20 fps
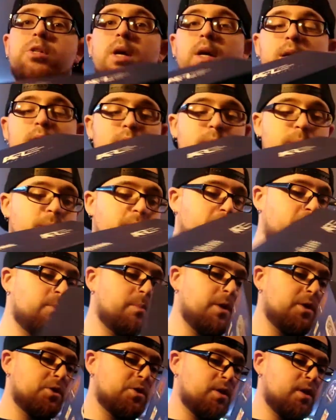check out some
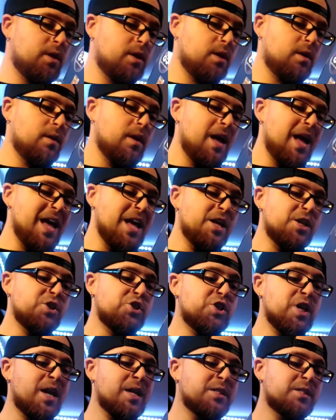information here.
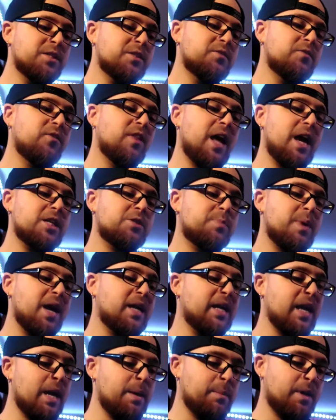Genesis
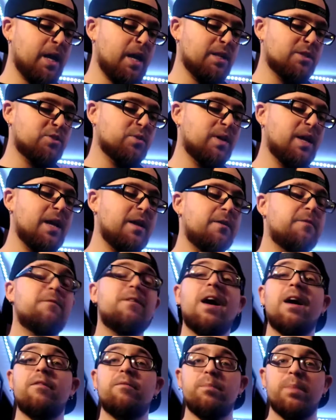Flashback game console,
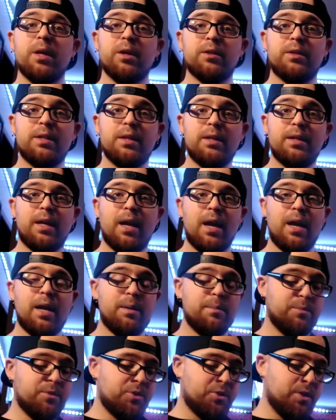85 built-in
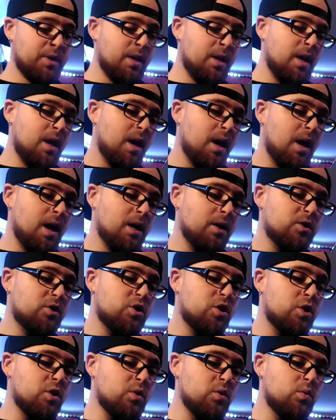games,
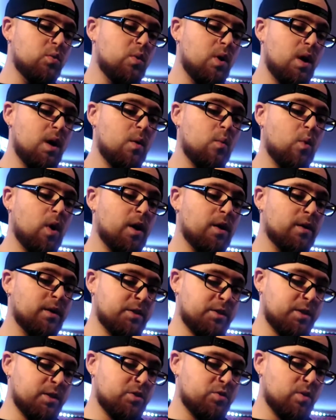2
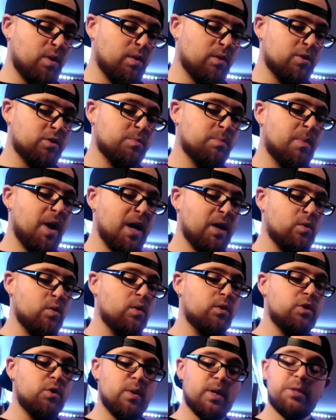wireless controllers,
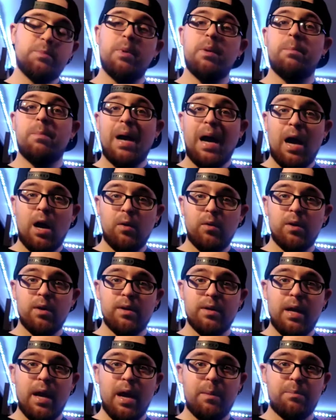micro USB power
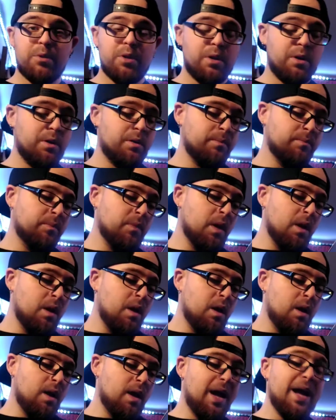adapter,
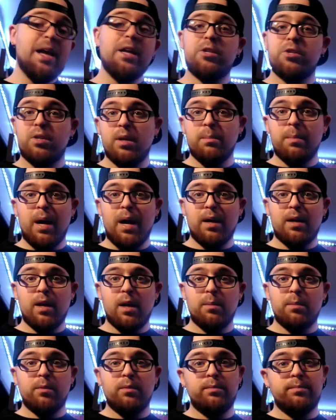HDMI
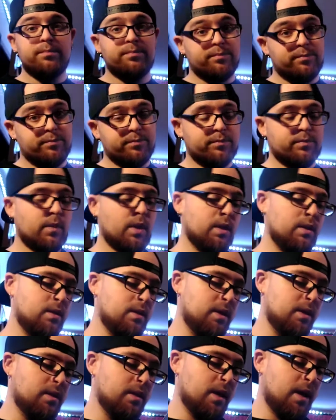cable,
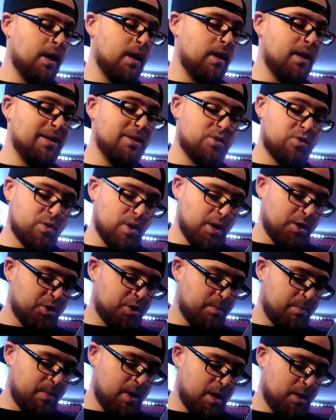need that,
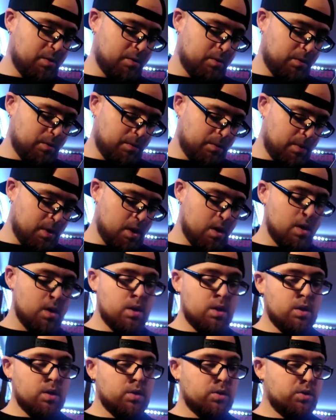instruction manual.
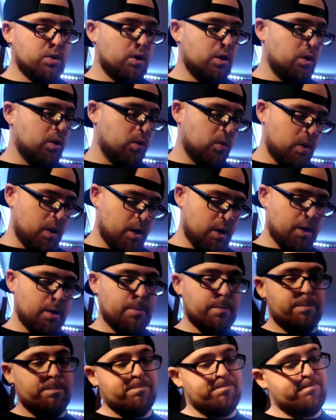
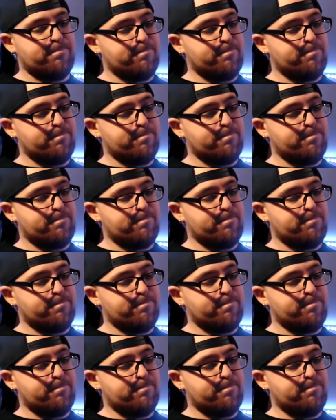So